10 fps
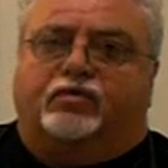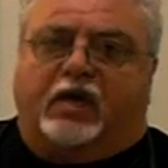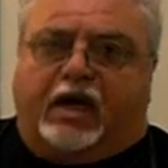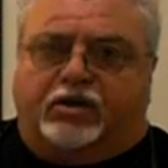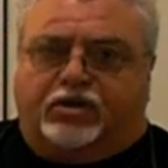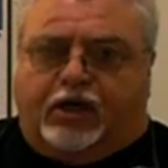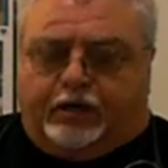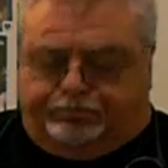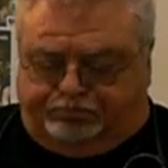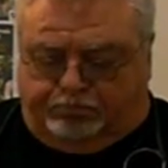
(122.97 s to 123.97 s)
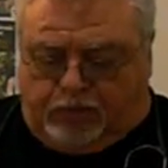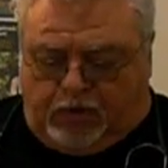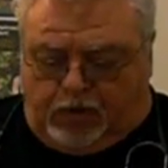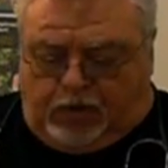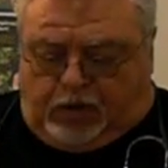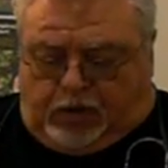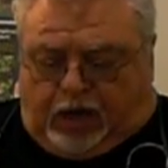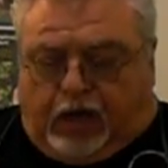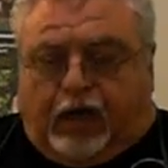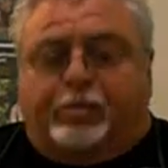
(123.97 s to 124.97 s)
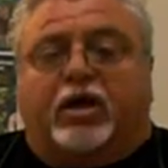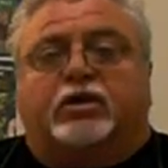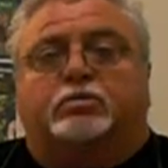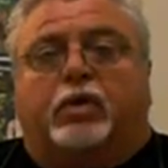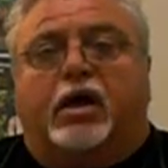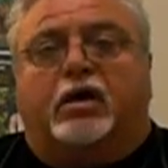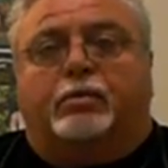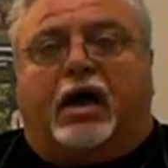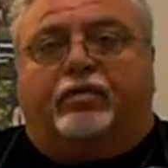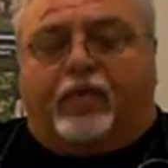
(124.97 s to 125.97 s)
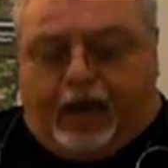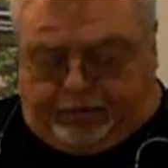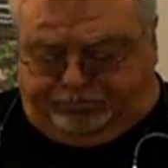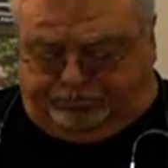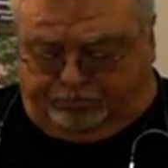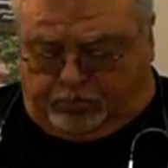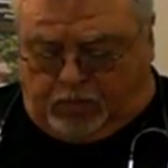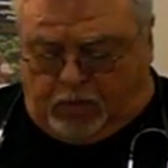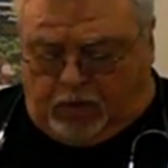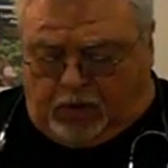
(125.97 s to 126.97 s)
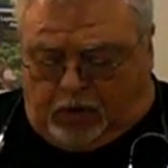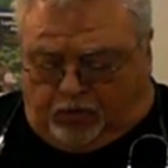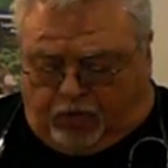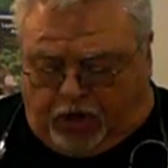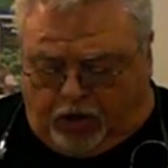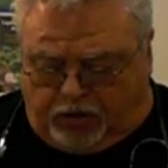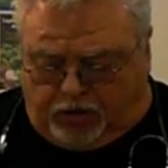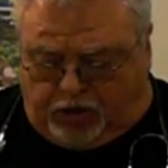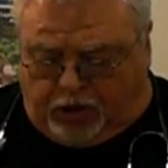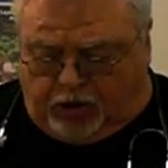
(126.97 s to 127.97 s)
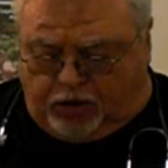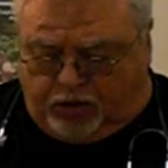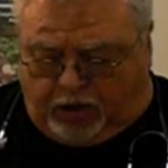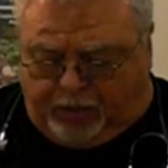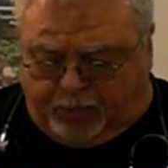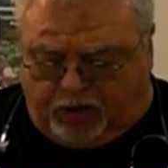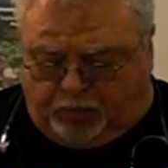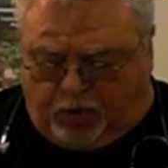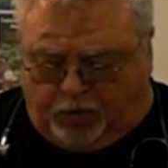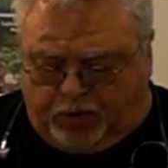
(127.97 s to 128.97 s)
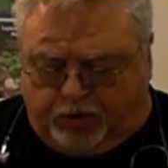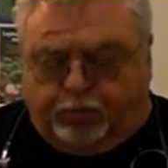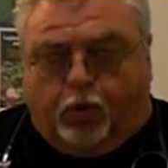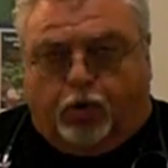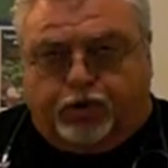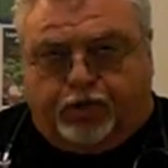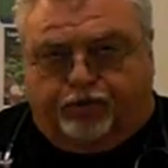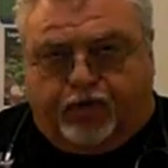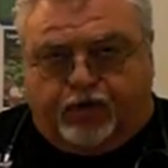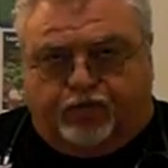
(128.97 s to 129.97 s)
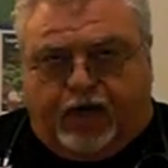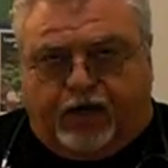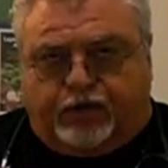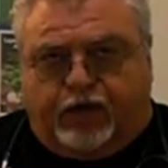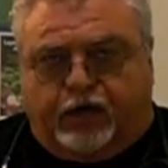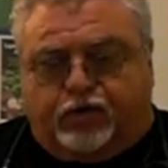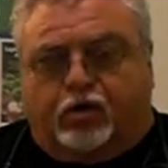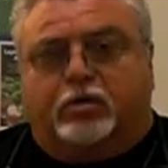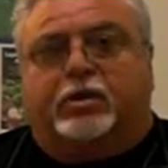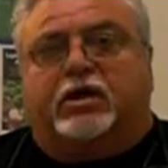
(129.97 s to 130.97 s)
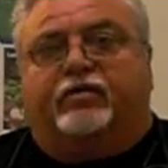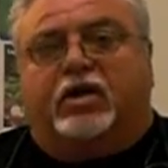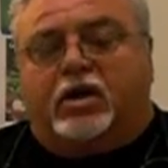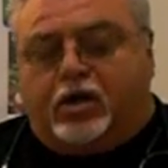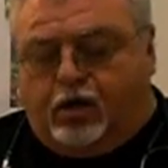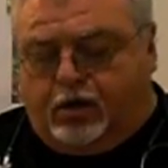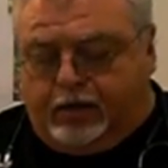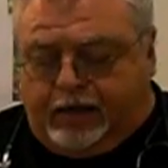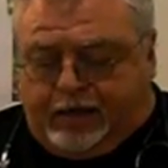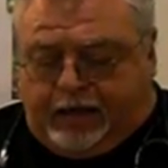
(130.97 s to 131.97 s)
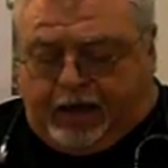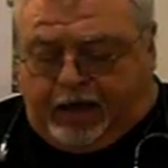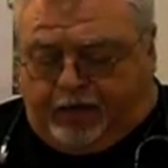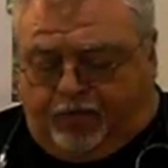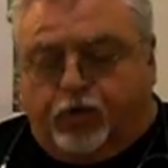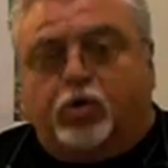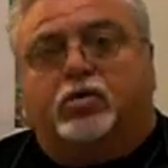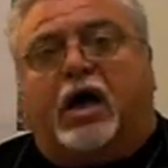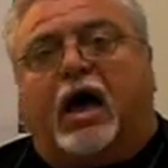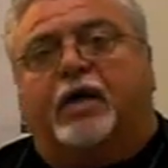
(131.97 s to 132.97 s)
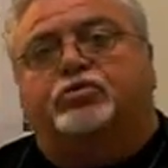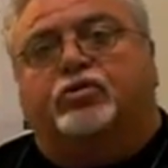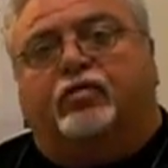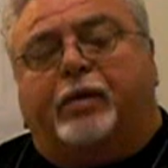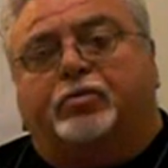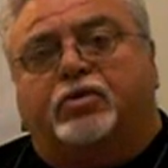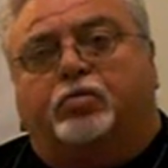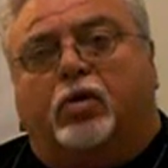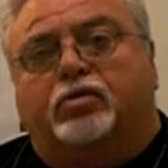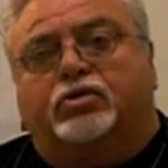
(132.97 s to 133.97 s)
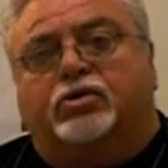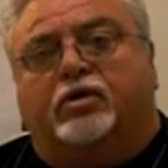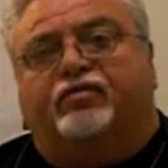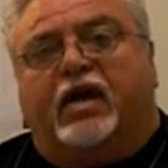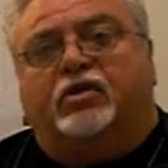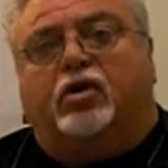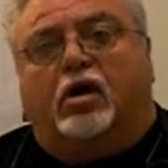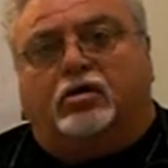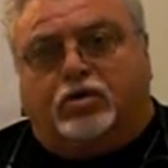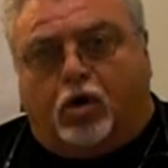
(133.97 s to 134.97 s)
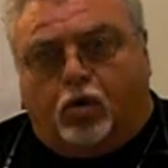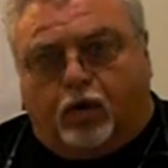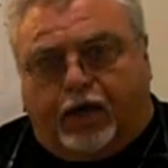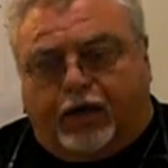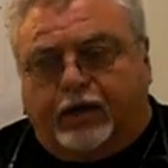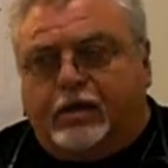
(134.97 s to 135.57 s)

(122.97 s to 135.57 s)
this vaccine. Let me explain about that. For years and years, the leptospirosis portion of this vaccine has always been given in here for 2 types of leptospirosis that affect dogs only.